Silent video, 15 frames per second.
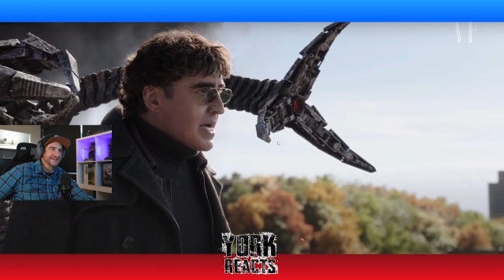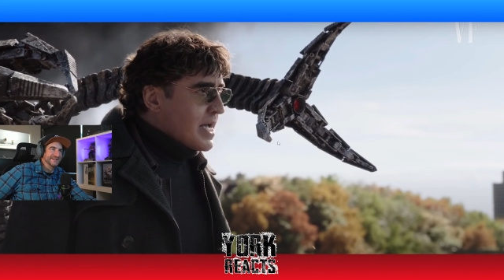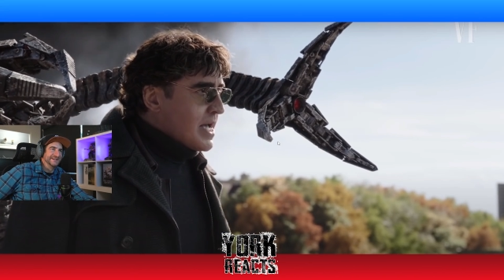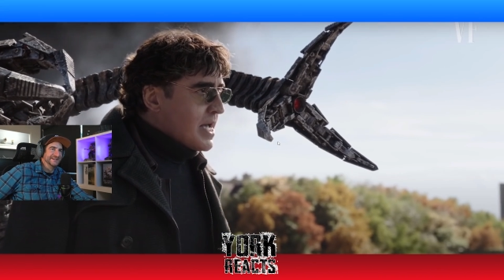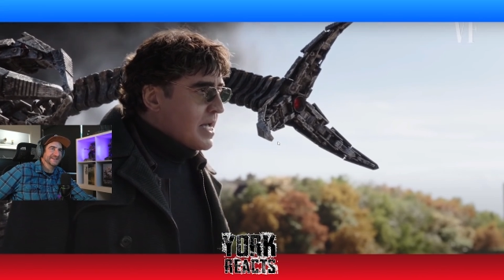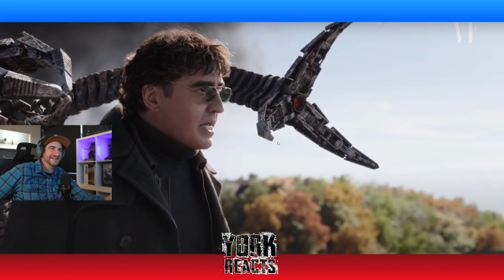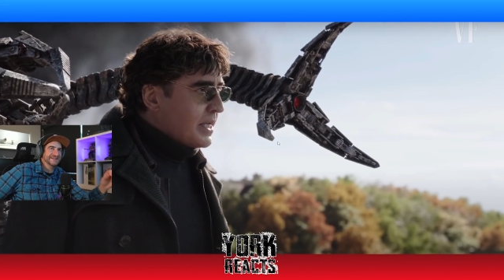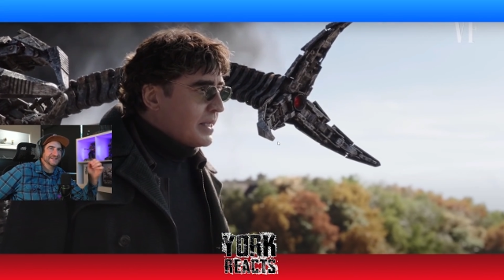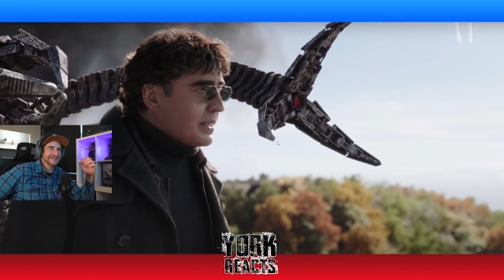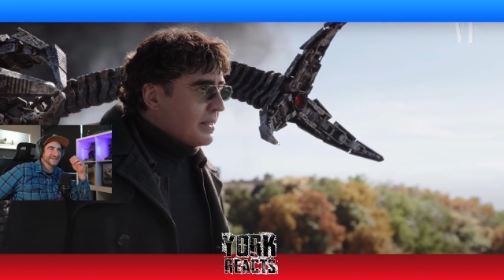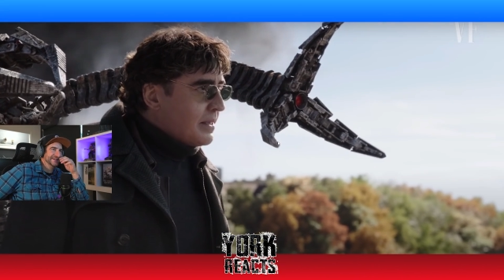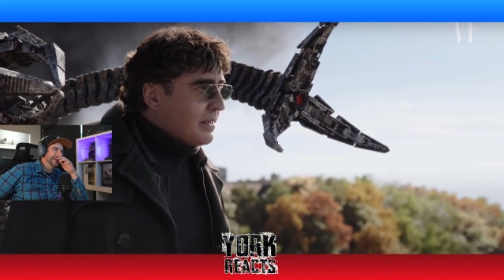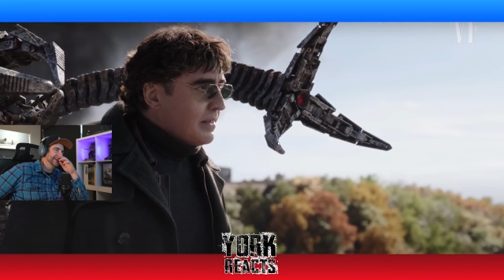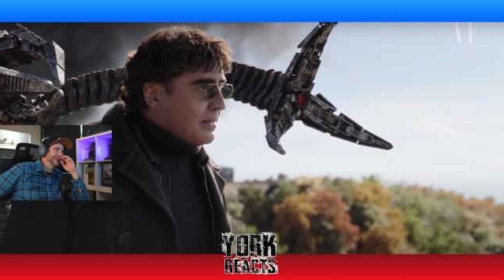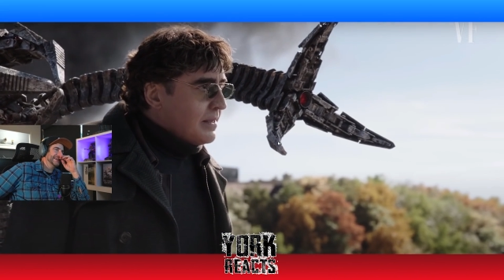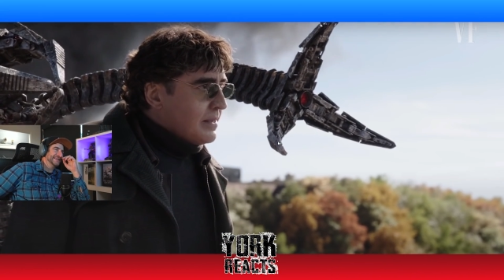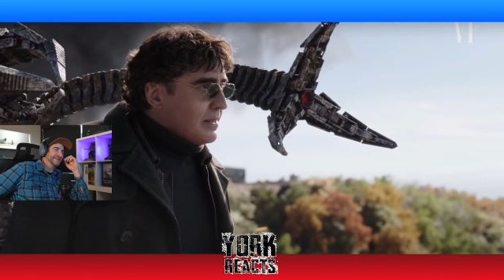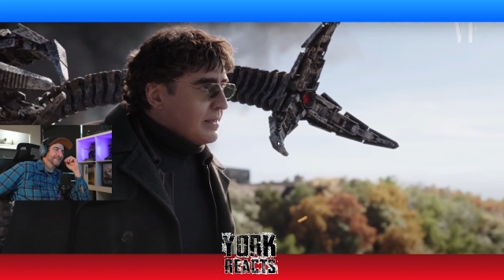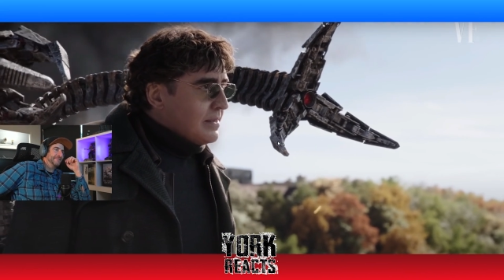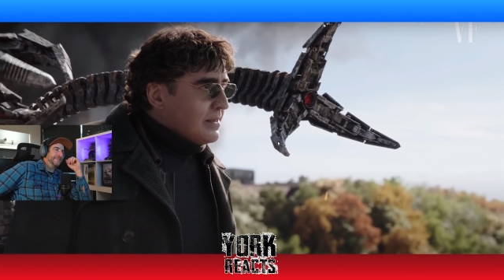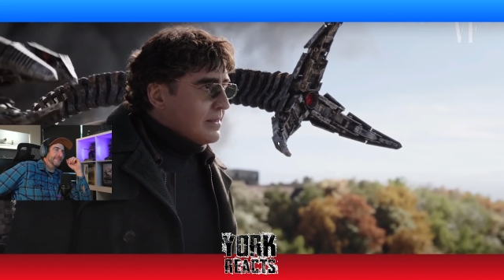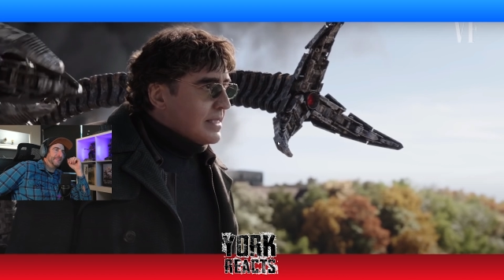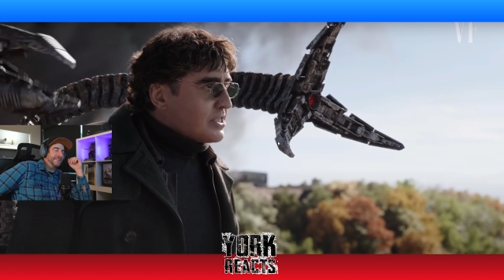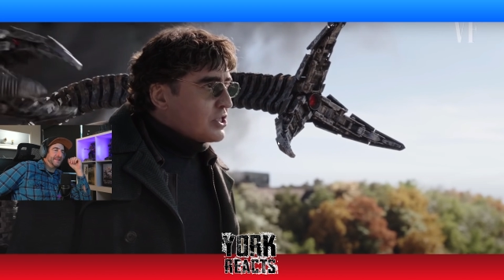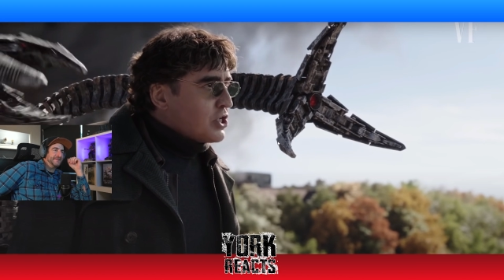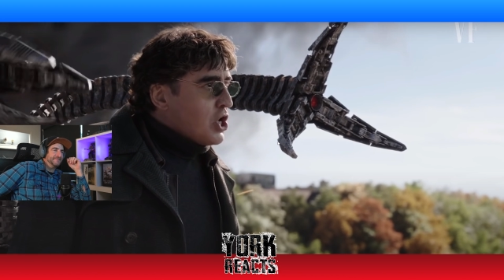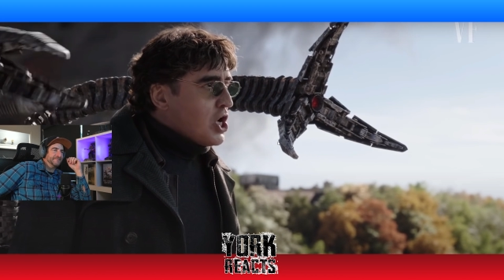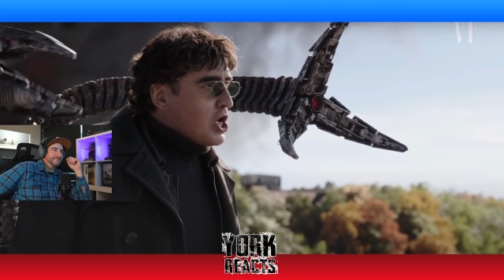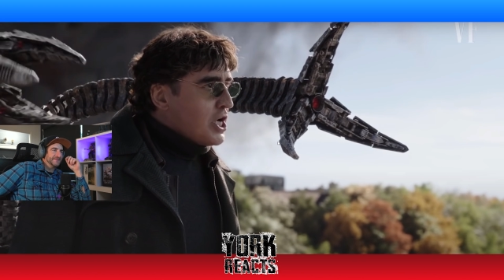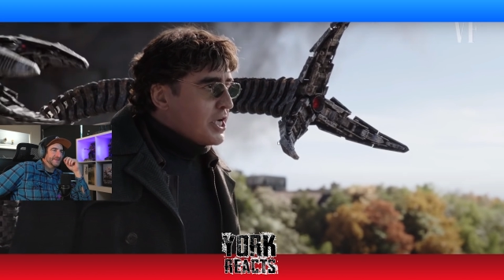And it was so great talking to him on